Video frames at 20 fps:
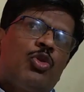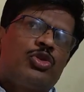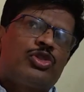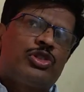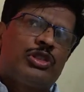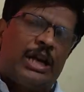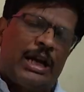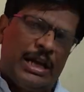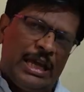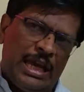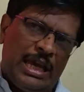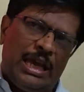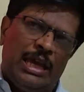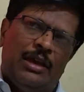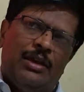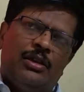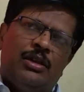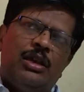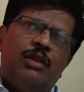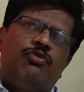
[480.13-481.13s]
you
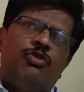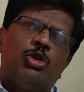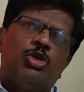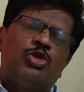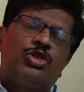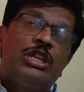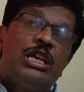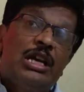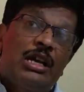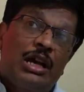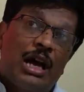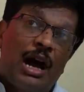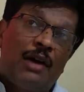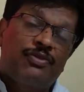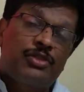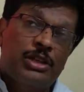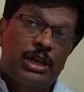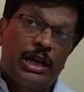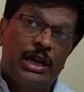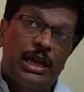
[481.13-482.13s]
study, if you think
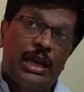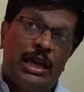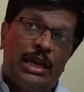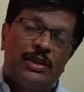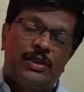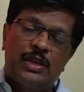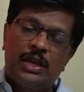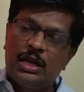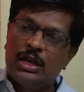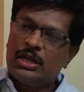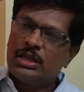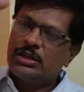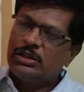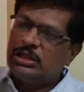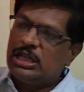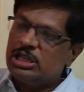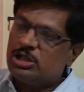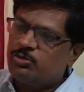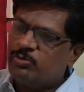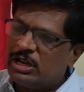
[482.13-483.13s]
of studies,
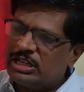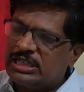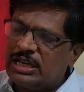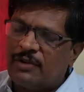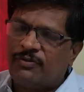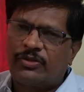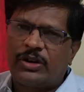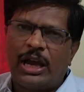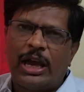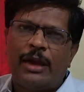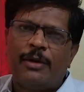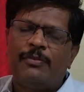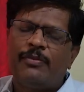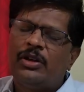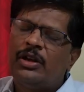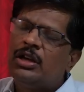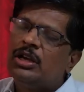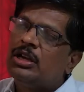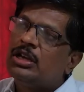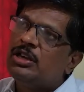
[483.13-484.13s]
this much of
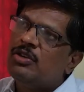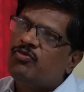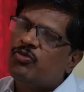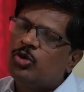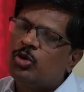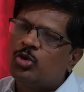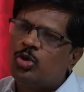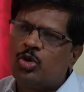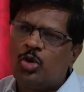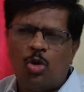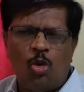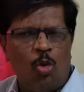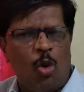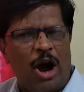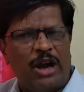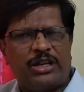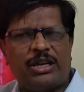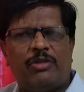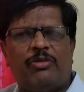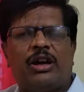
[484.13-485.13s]
time, if you do
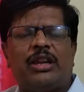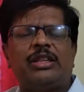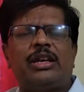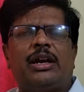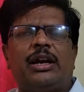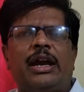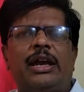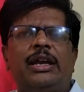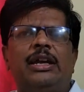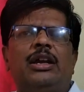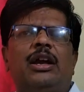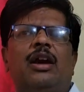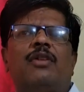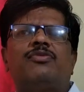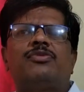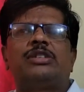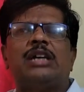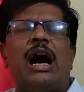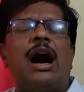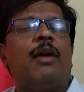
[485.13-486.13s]
whatever the kind
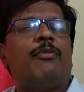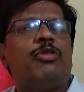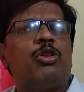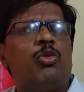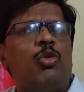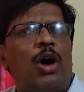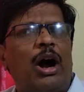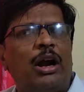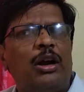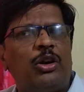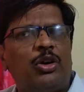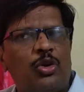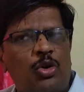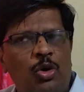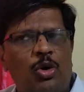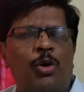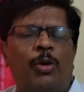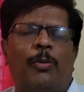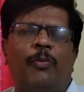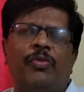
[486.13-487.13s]
of job you want
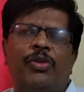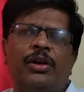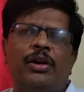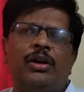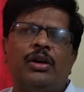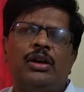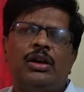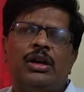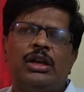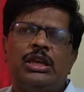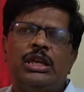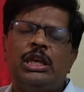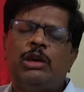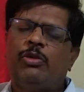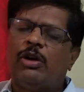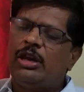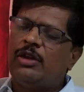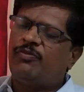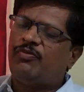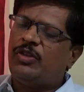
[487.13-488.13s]
to,
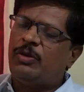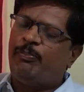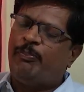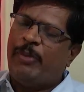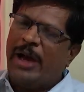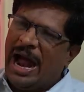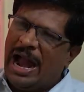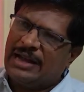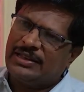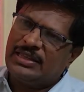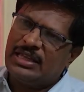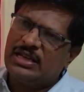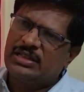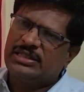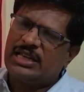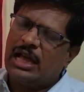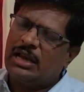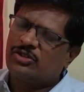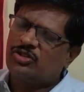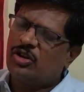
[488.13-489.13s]
even if the bad
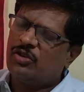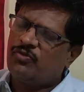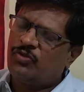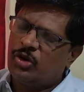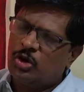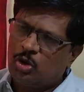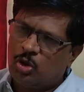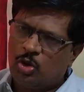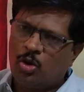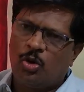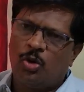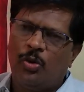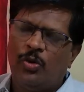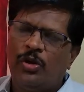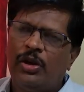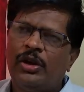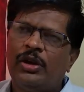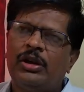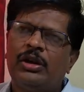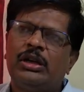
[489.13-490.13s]
things also if you
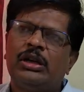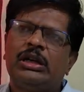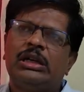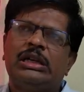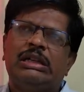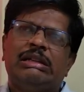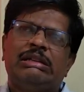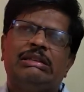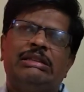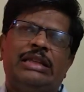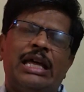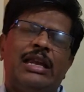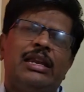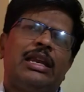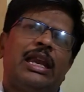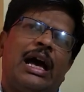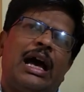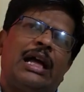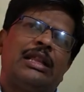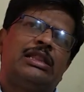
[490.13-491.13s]
do,
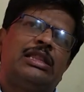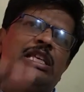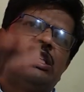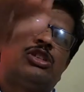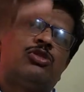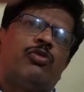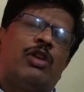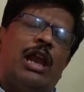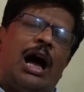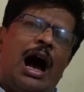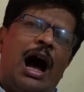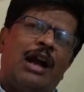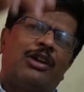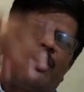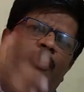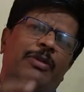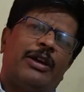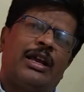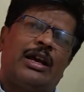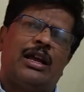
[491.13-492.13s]
then this will
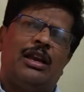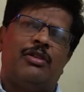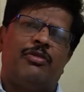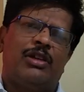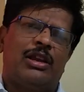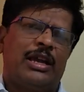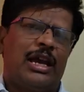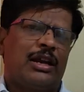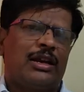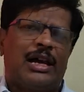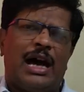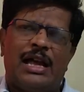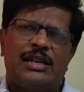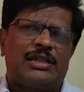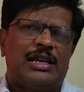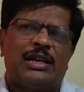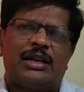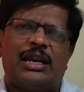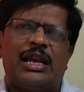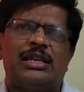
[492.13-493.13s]
automatically will get
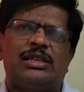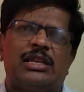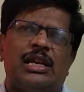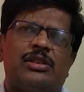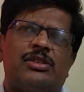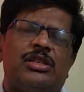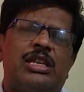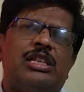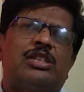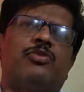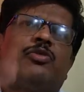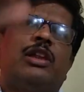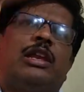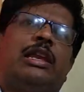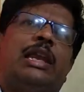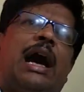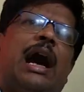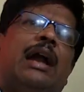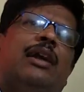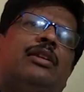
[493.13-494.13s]
concentration. This
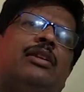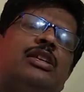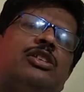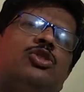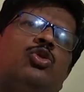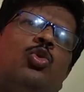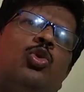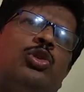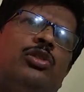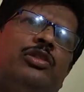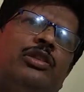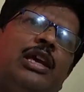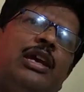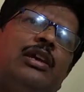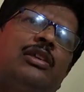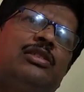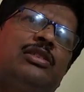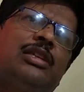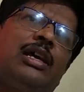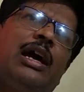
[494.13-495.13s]
will not, these good
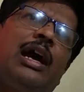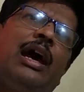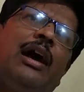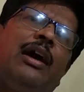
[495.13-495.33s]
things